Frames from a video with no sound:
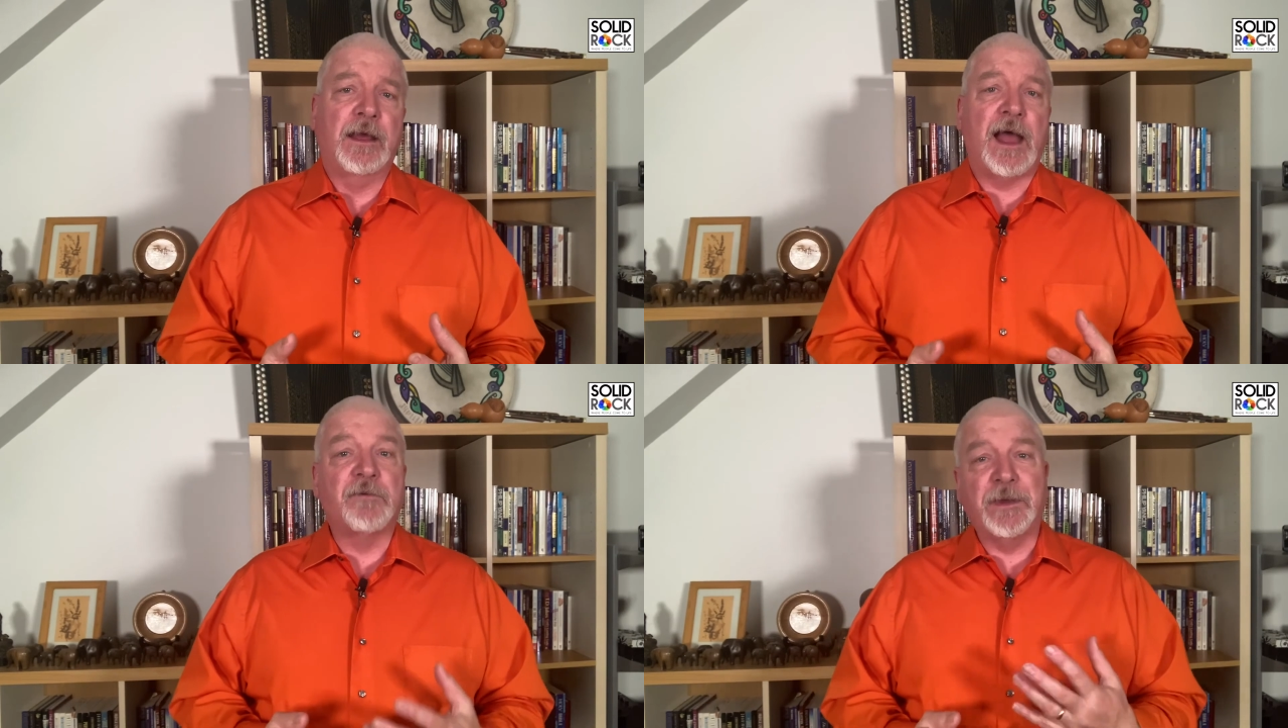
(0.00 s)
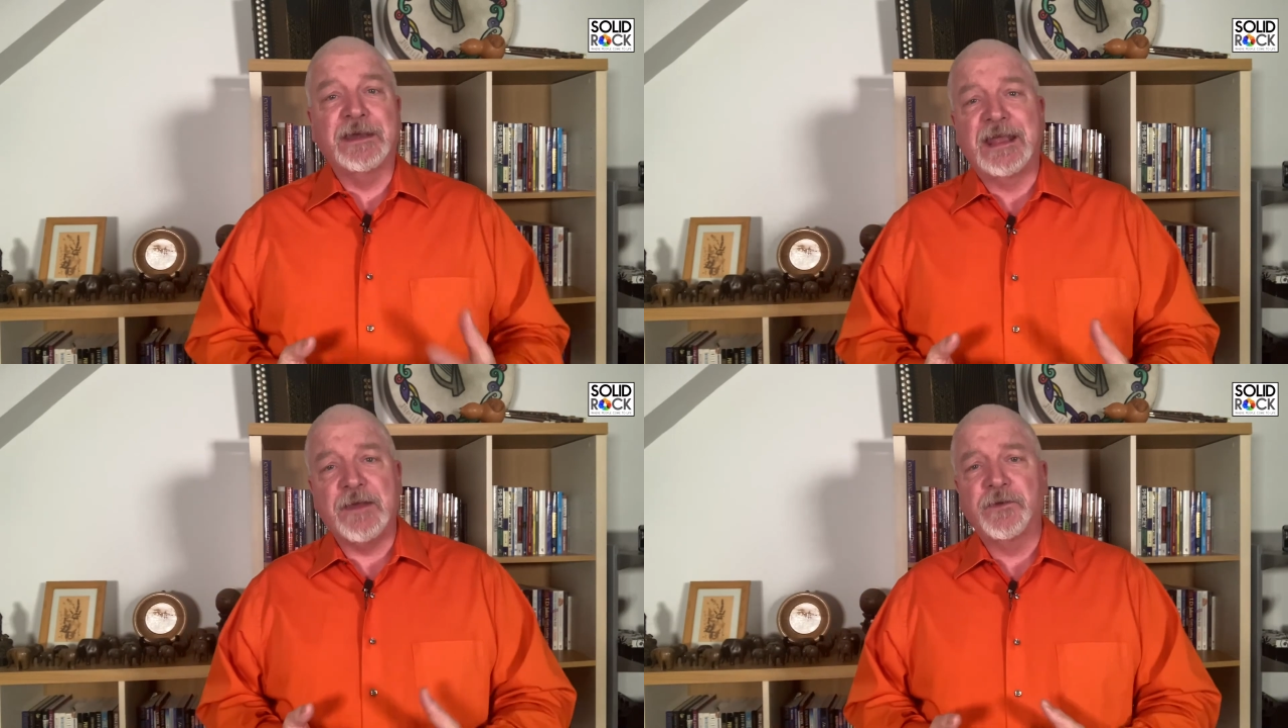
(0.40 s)
have been
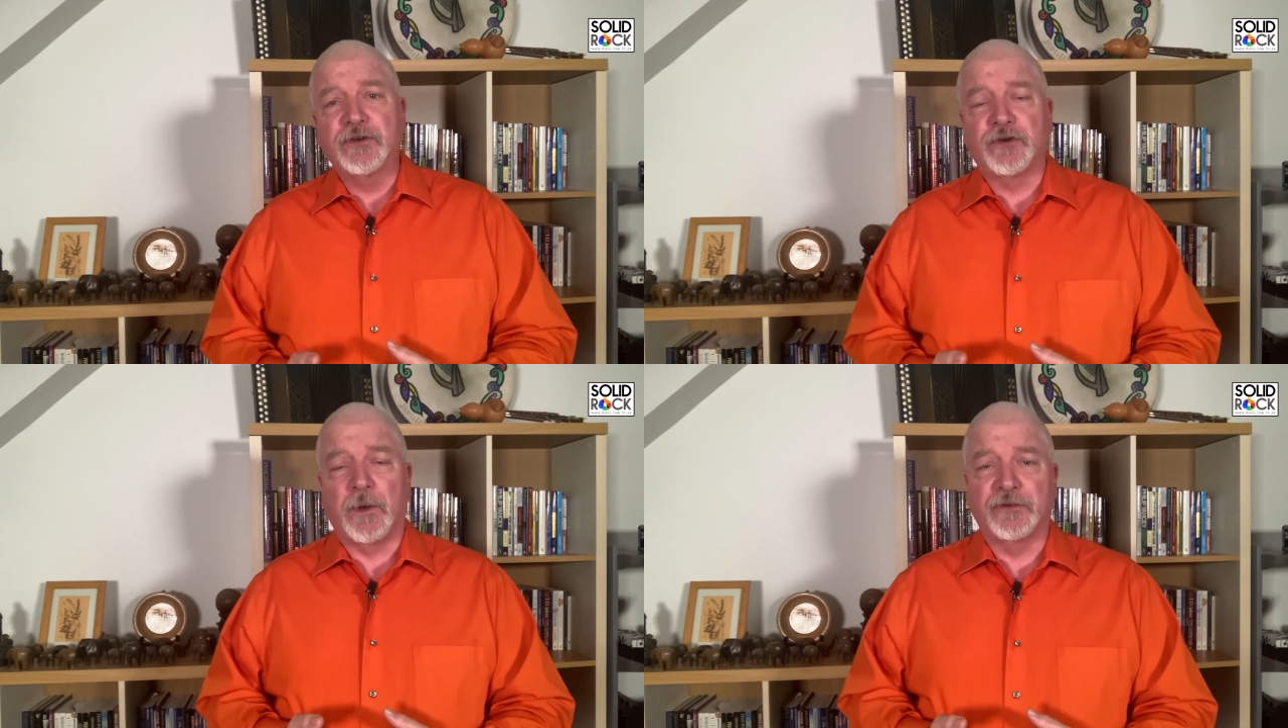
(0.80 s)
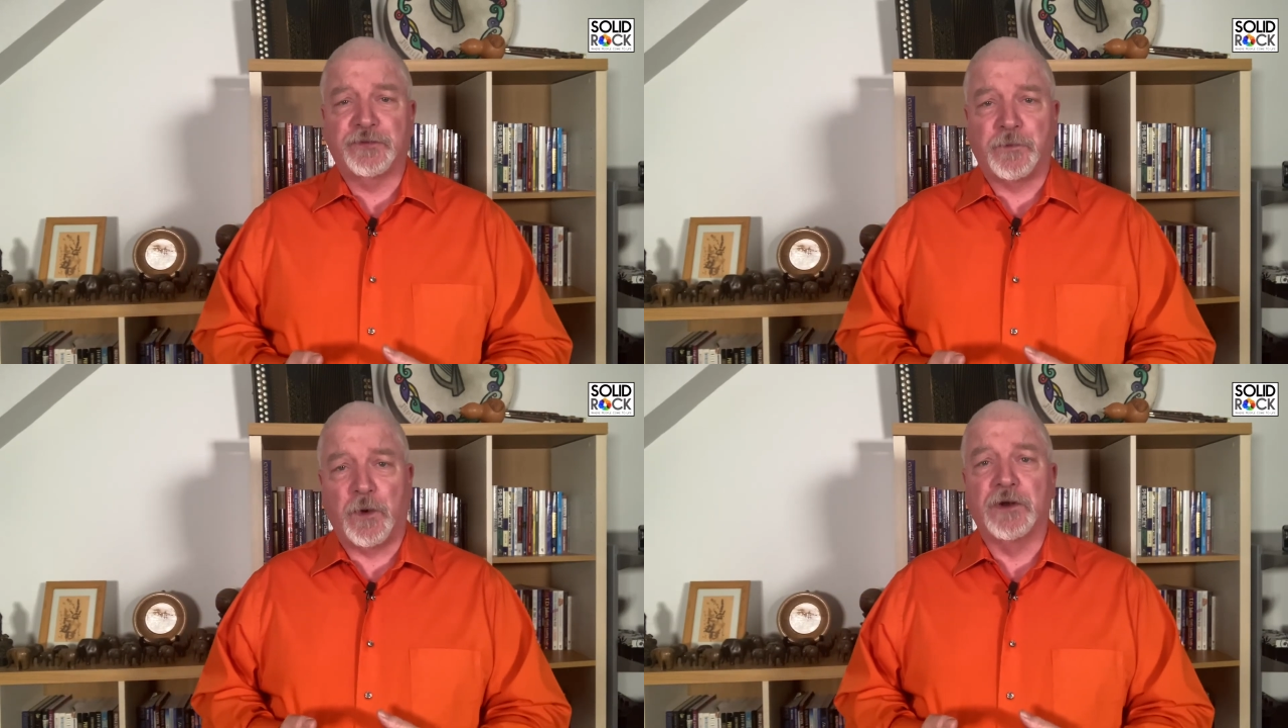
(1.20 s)
given to us
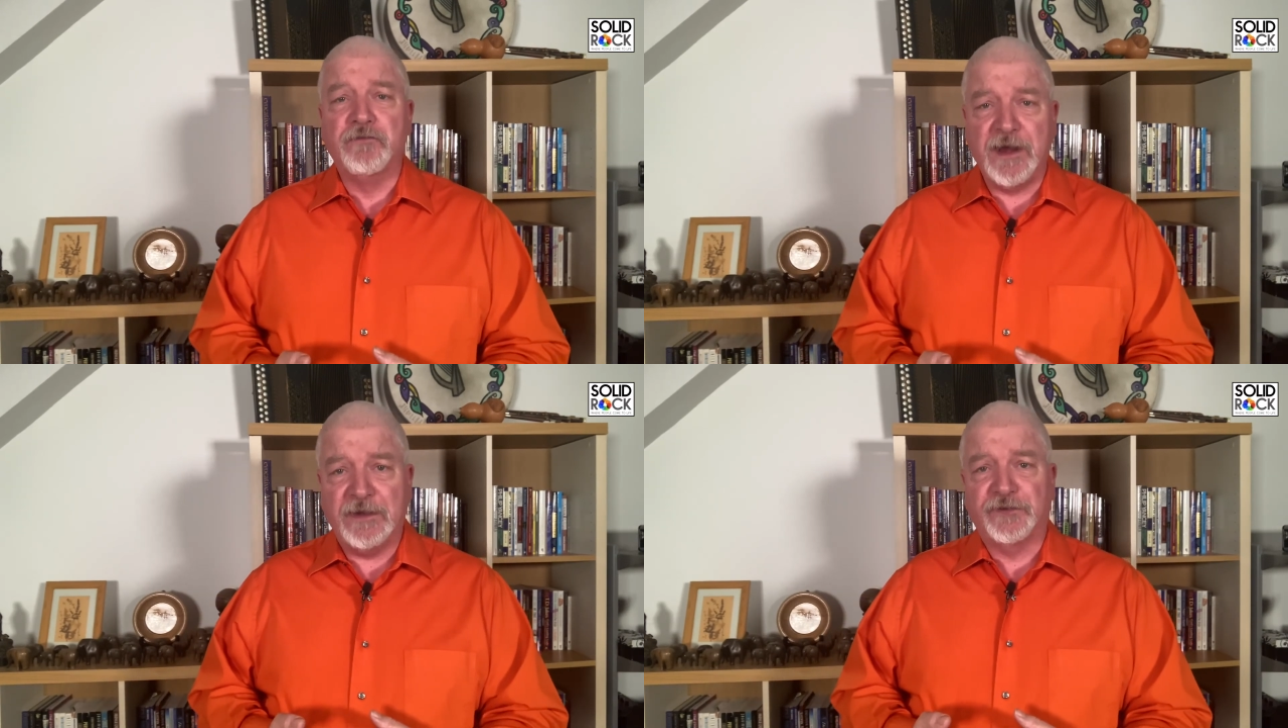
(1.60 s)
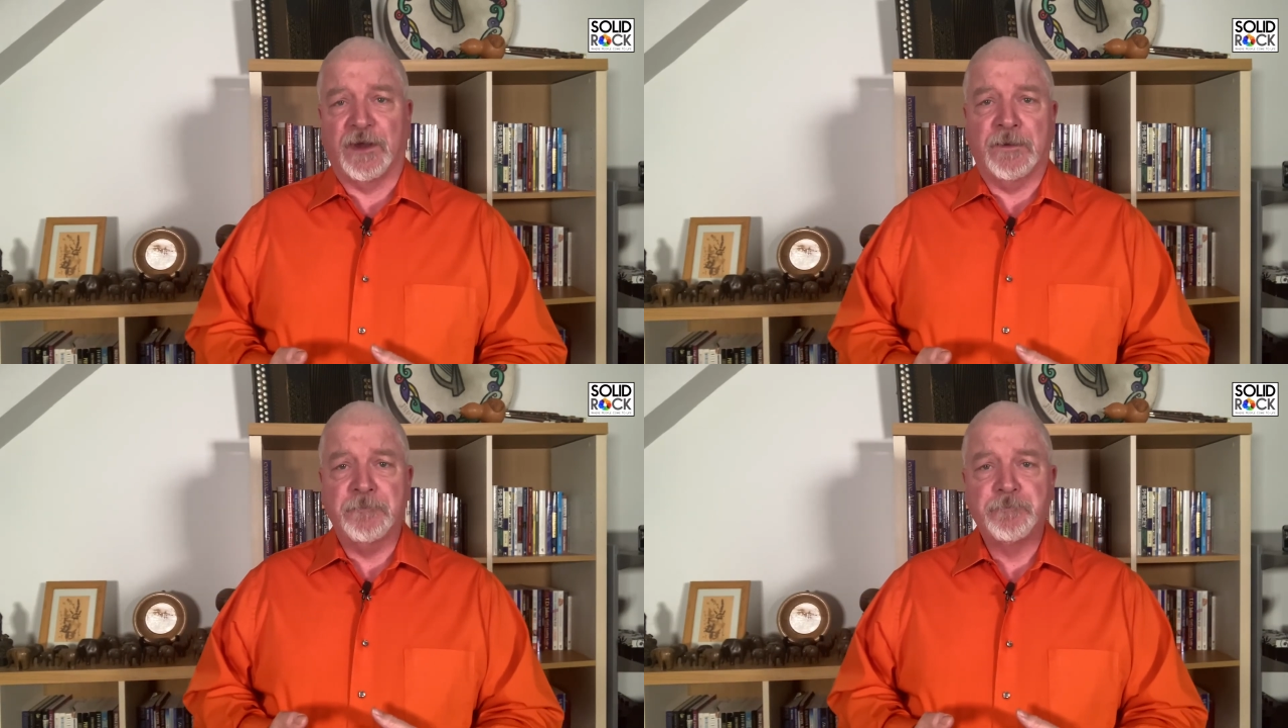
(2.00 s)
for a
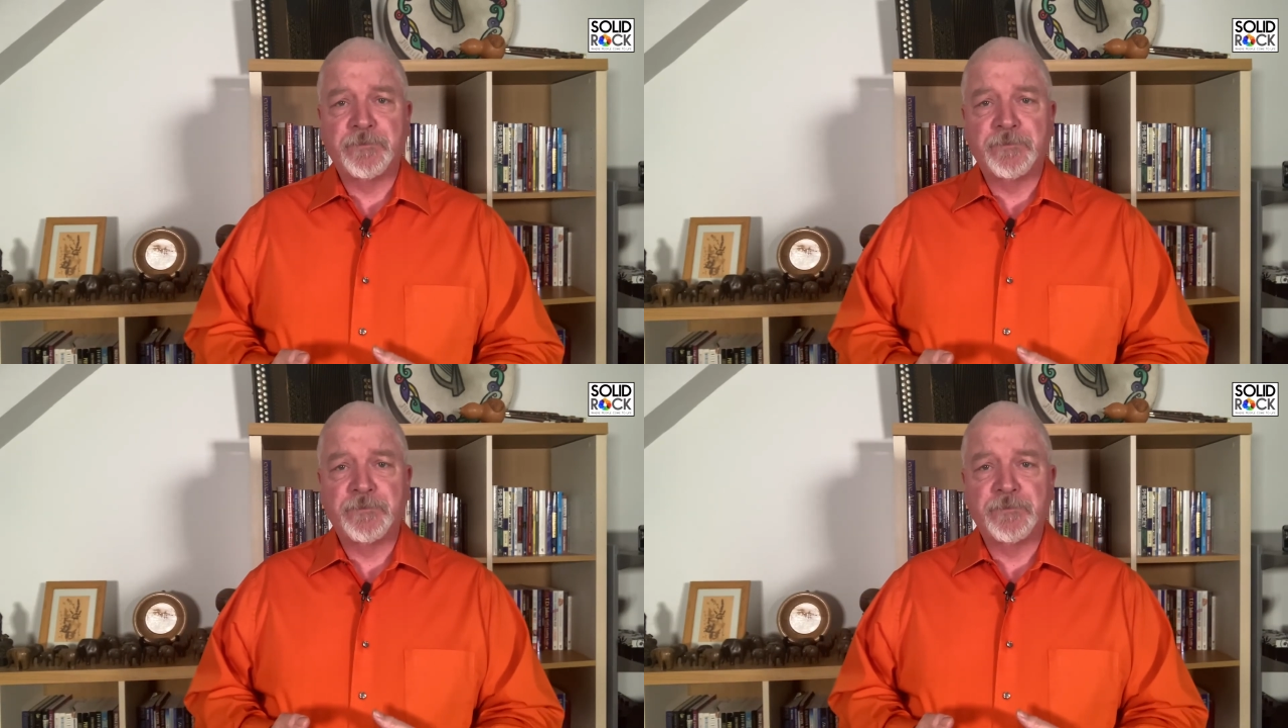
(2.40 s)
reason.